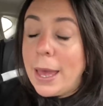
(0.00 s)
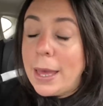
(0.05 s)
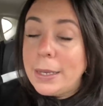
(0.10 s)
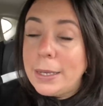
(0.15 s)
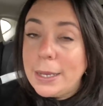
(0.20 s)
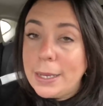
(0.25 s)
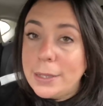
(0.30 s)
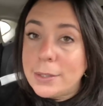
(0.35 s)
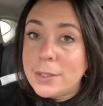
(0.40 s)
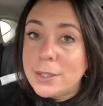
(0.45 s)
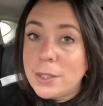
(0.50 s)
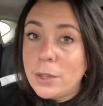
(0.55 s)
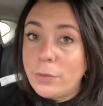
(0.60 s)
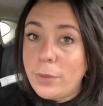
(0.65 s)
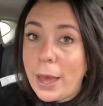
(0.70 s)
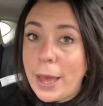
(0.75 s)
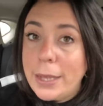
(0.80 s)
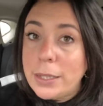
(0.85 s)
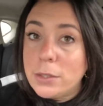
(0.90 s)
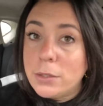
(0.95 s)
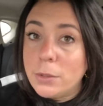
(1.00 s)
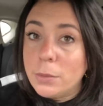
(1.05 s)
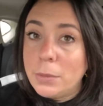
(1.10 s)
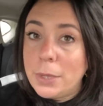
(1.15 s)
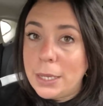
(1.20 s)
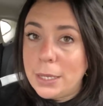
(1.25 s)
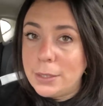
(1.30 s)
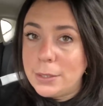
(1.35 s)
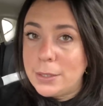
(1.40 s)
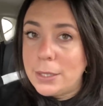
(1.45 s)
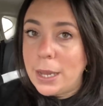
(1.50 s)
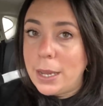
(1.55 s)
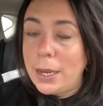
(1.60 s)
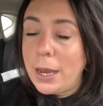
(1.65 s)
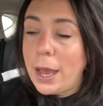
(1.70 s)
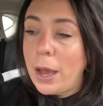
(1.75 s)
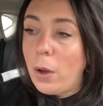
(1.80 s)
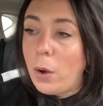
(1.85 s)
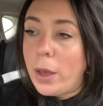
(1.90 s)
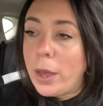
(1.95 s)
and eats the vines from the
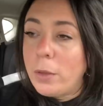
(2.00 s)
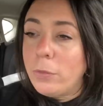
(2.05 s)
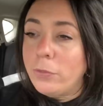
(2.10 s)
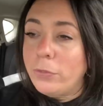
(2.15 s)
inside out,